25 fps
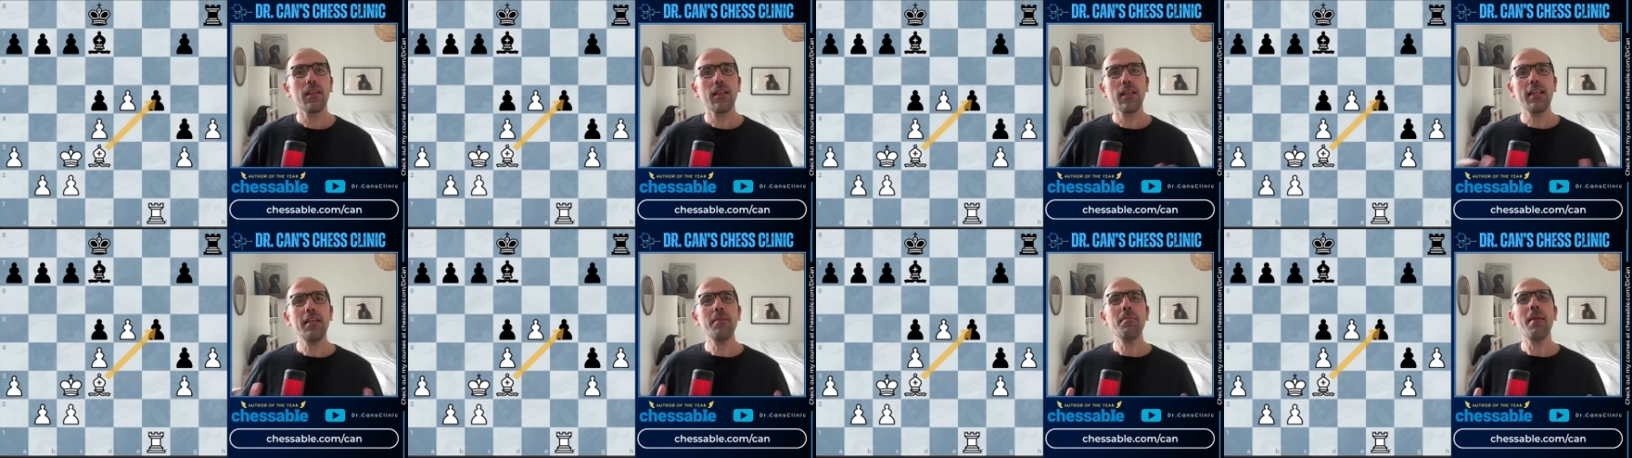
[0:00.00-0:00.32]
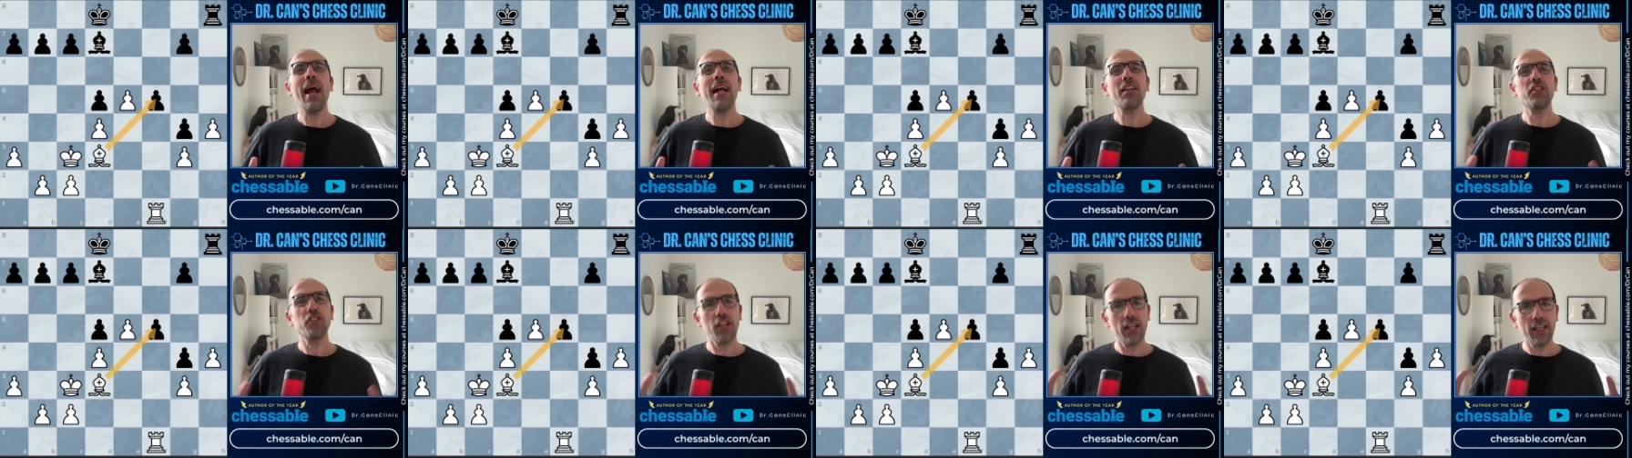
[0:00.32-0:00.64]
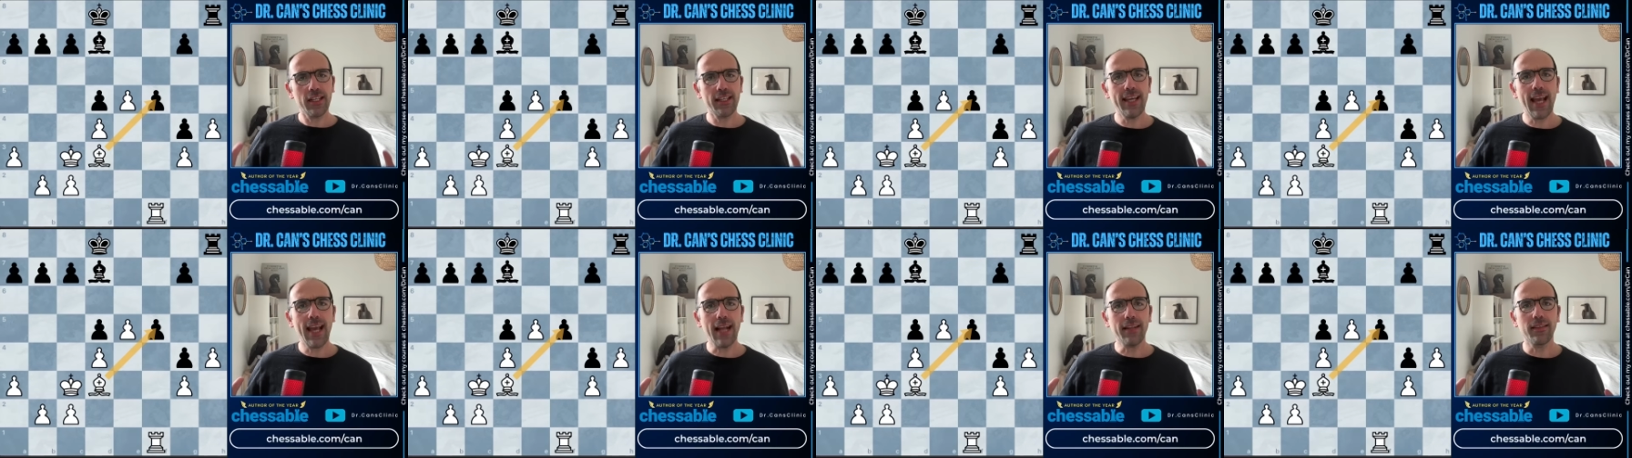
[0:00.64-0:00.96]
Imagine
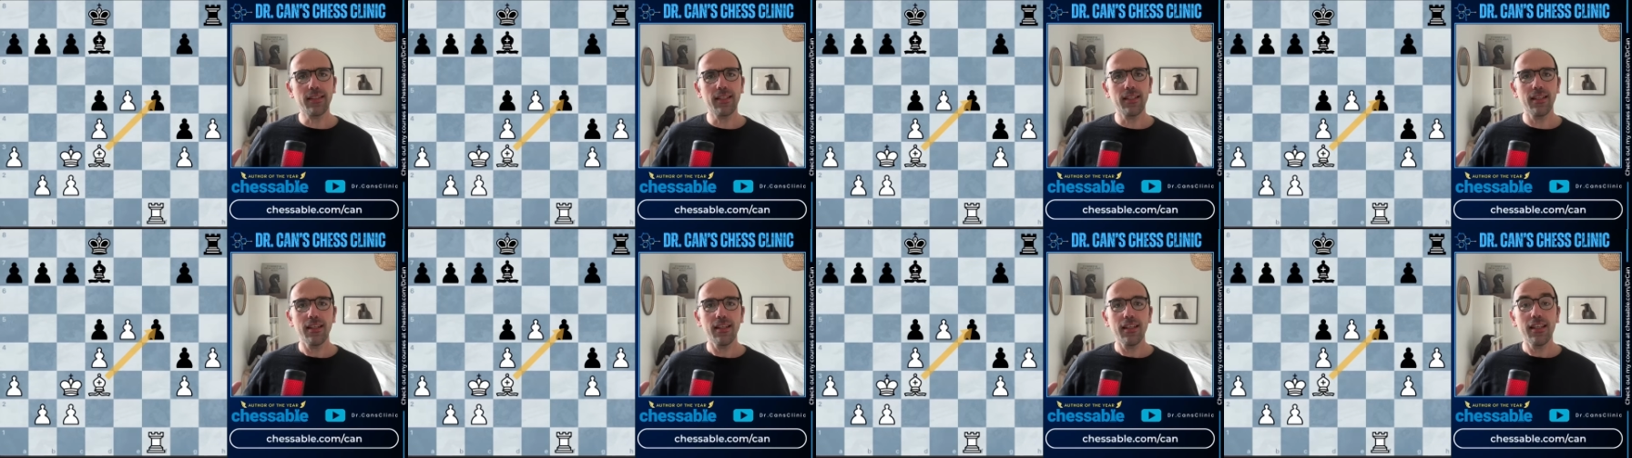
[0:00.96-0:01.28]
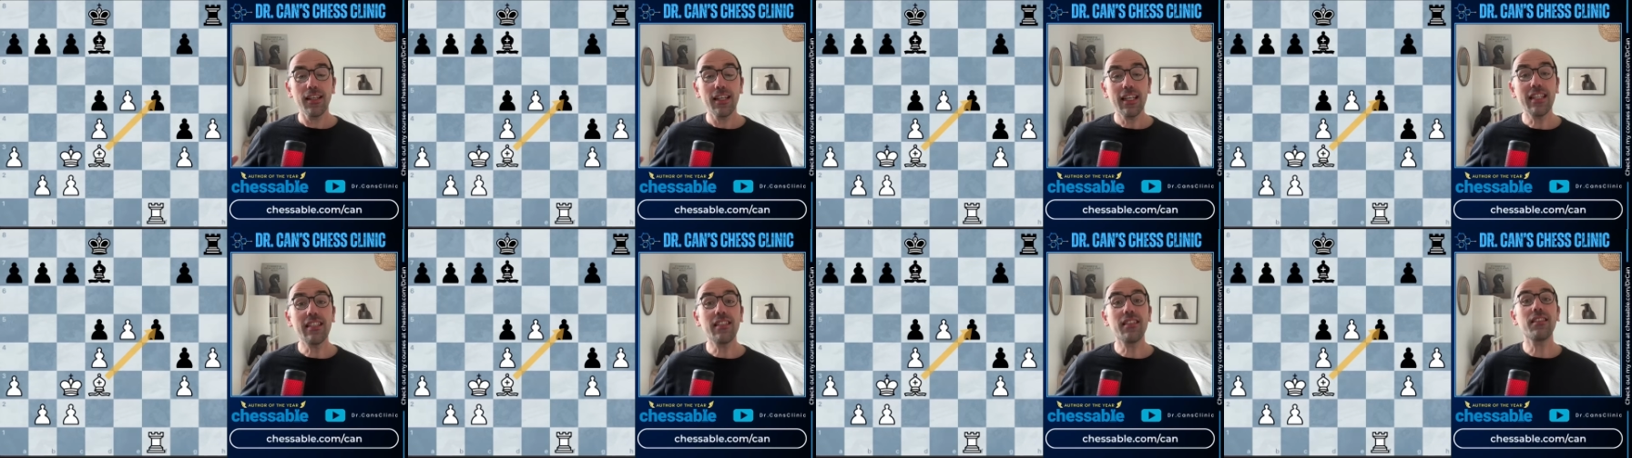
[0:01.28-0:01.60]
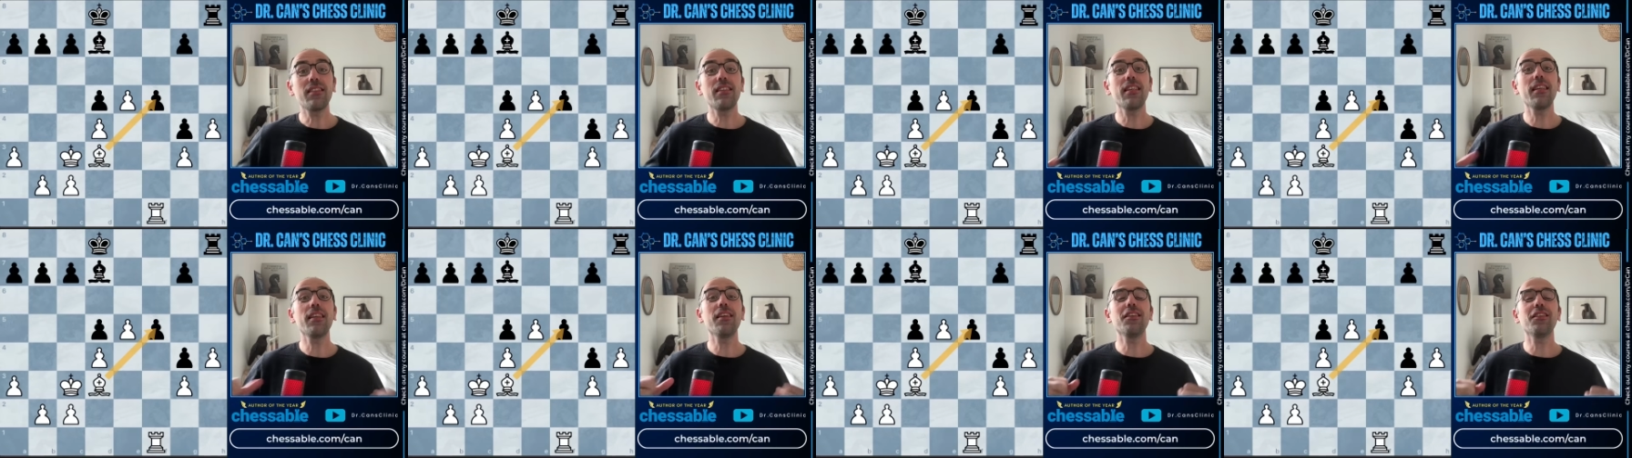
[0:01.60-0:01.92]
a cat is
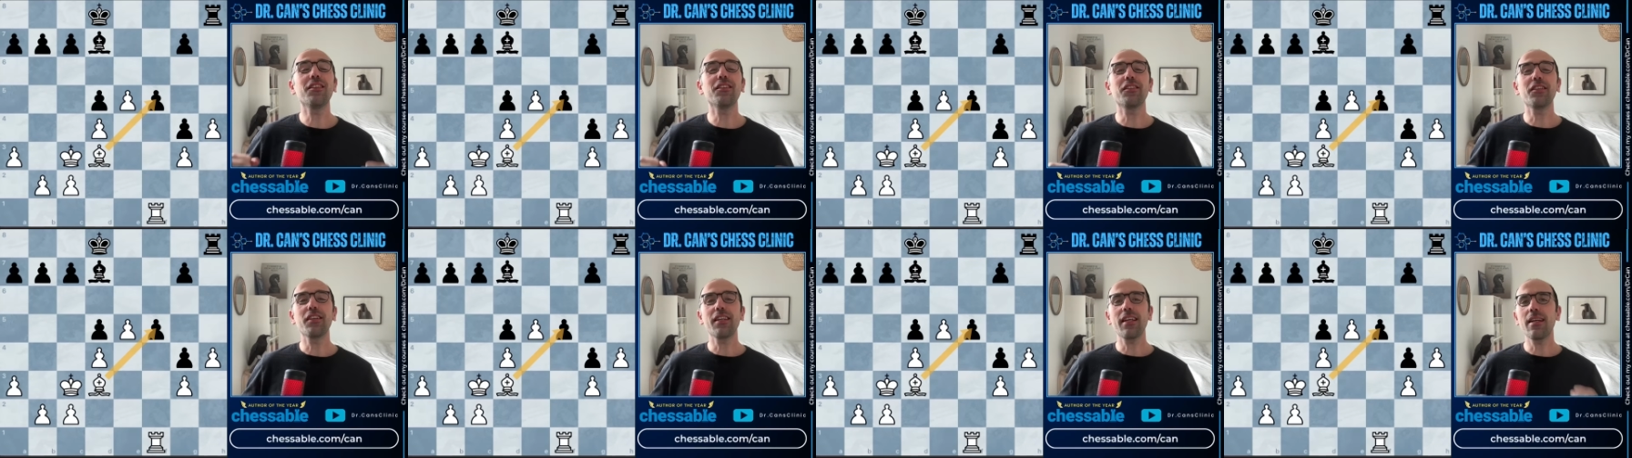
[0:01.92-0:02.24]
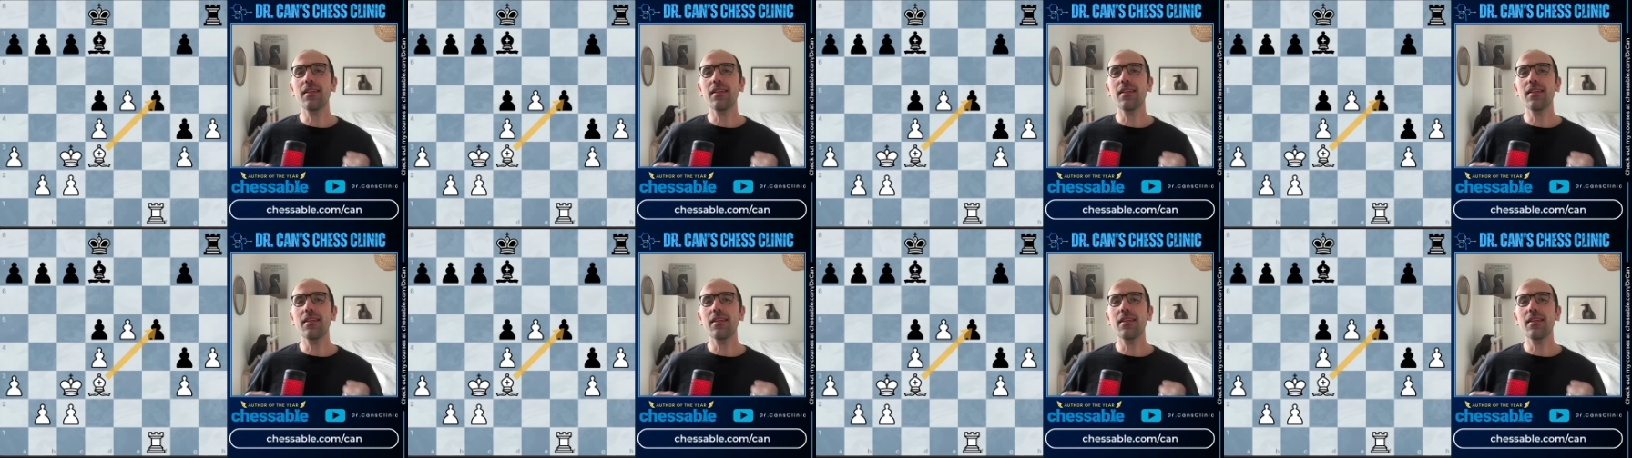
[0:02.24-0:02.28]
sealed